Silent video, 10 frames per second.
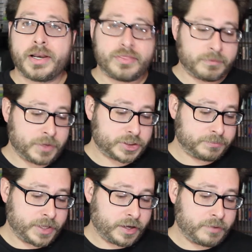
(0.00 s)
anything much
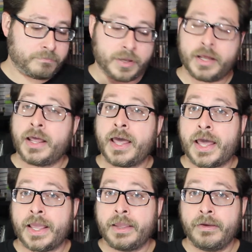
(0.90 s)
about it, but
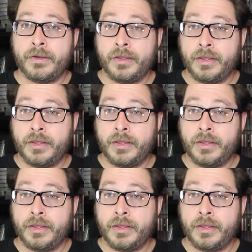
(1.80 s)
hey,